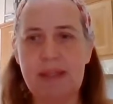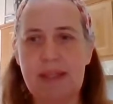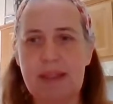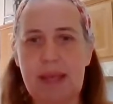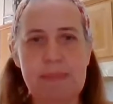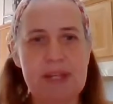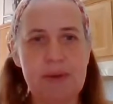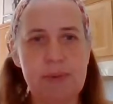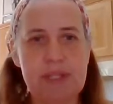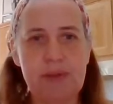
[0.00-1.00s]
and let me know
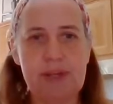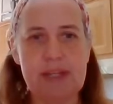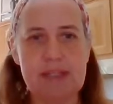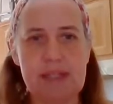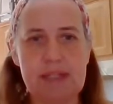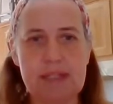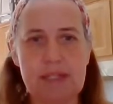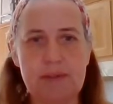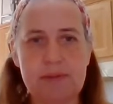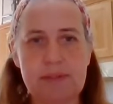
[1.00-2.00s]
what you guys like to
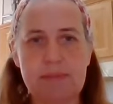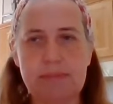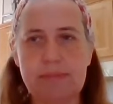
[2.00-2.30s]
use.